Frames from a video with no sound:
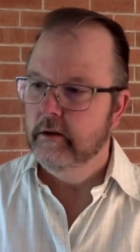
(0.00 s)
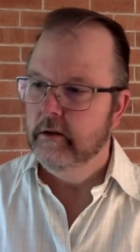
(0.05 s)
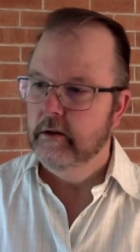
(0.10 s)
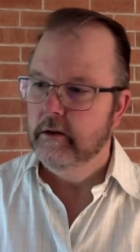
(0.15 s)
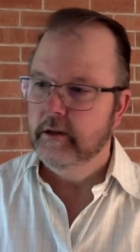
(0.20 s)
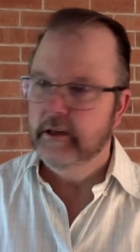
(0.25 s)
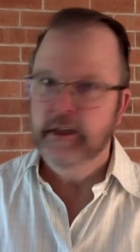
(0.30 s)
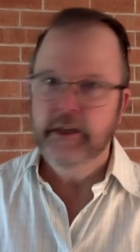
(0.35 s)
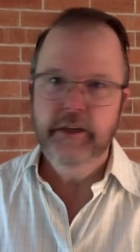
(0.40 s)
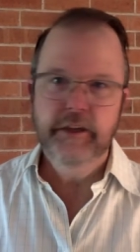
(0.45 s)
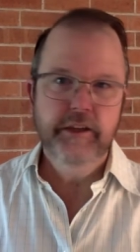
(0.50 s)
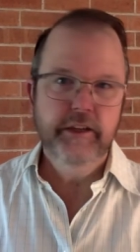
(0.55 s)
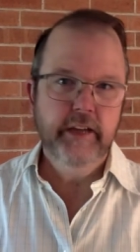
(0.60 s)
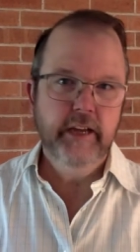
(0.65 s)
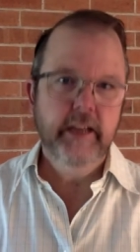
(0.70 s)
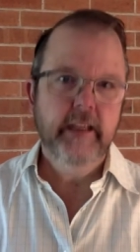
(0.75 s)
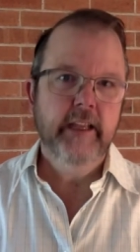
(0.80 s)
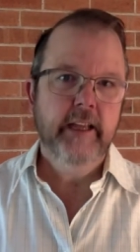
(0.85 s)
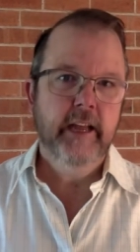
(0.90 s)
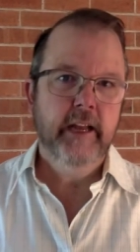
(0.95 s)
can you see
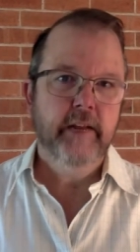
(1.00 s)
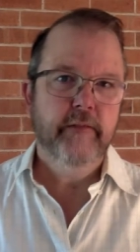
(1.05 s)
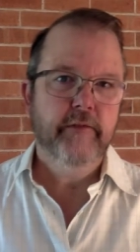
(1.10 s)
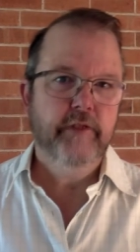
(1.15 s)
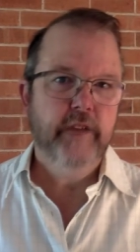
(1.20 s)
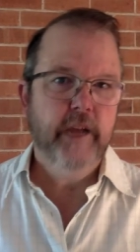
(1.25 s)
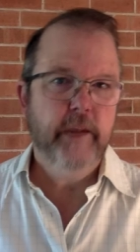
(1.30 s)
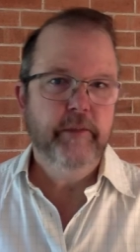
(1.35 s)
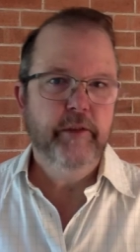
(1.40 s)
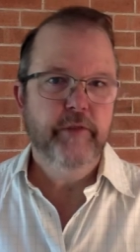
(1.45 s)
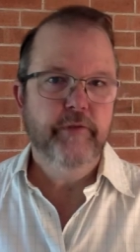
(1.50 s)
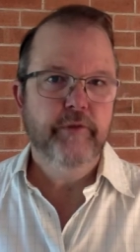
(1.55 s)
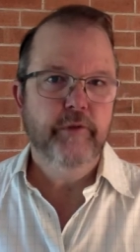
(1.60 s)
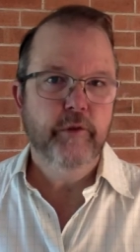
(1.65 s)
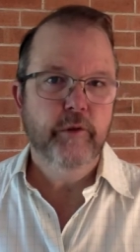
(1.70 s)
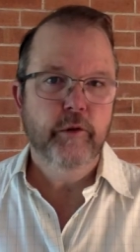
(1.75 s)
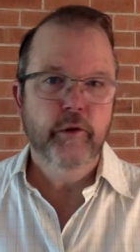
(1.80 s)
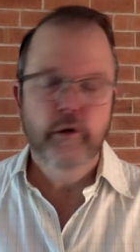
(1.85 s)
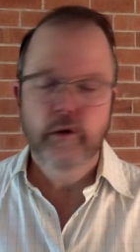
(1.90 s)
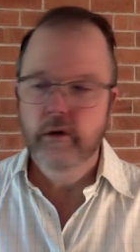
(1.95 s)
at the end of chapter
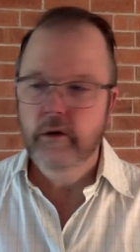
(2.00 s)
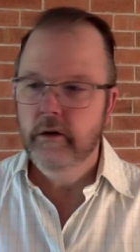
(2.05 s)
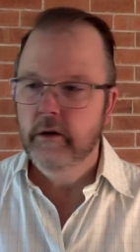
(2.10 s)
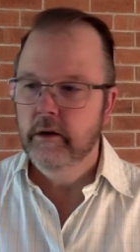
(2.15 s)
4,